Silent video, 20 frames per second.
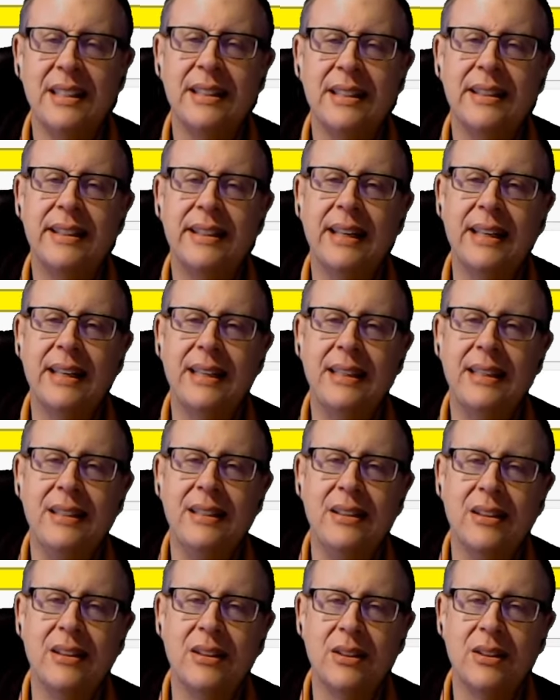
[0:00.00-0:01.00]

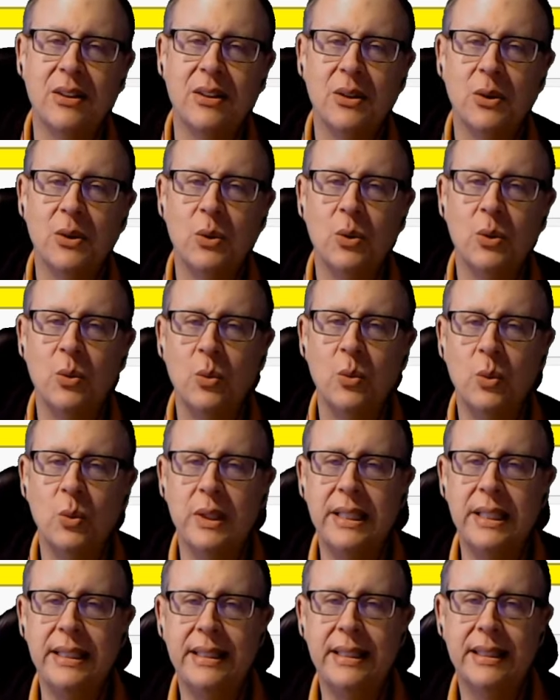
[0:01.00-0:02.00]
then
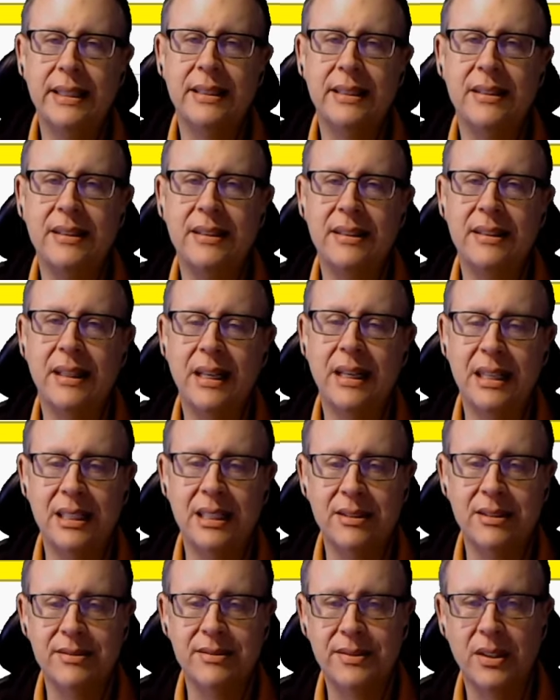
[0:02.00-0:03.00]
we can
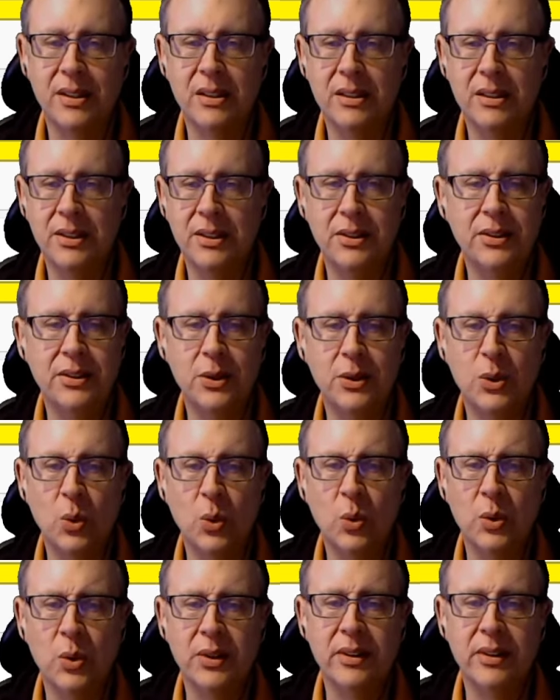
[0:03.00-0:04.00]
find the
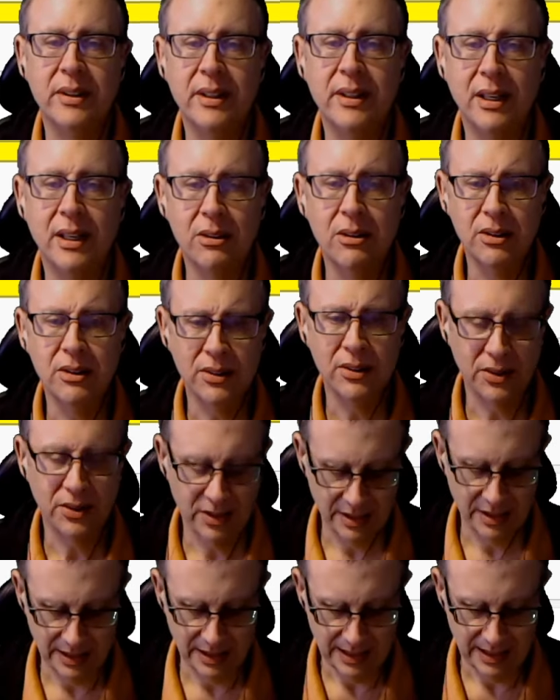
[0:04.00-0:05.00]
Norton current.
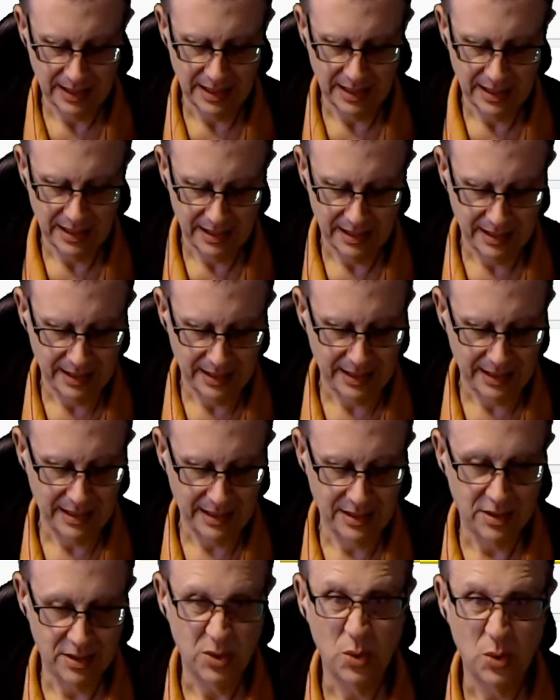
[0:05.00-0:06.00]
And
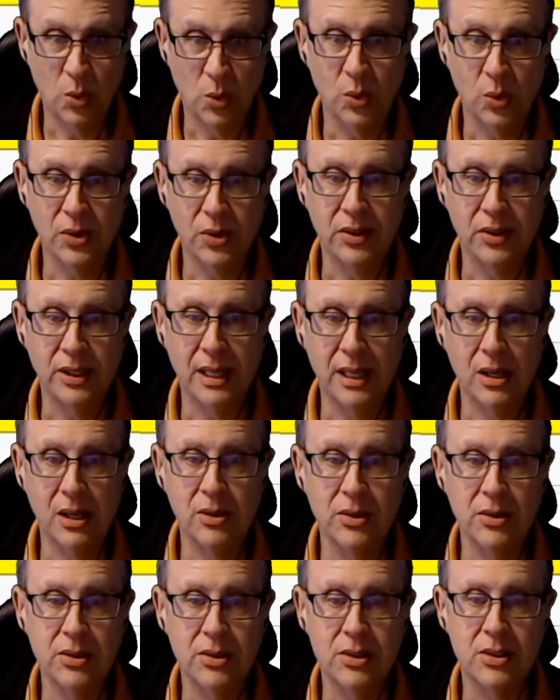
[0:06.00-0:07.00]
the Norton
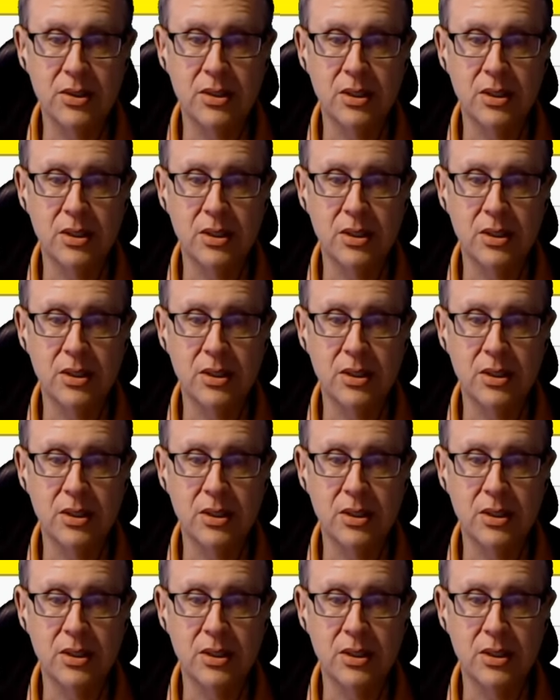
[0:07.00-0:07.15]
current